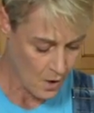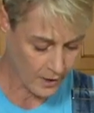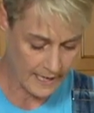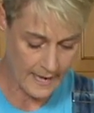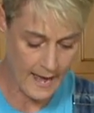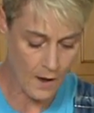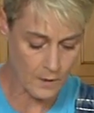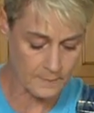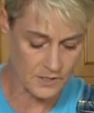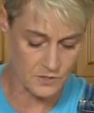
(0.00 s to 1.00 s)
Okay, now
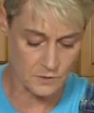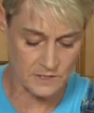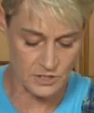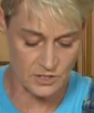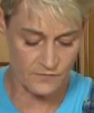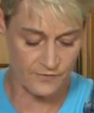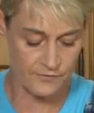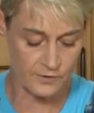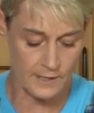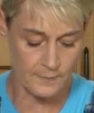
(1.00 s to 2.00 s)
what I'm gonna do is just
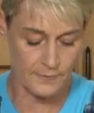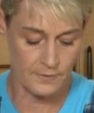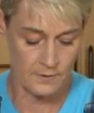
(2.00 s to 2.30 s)
flip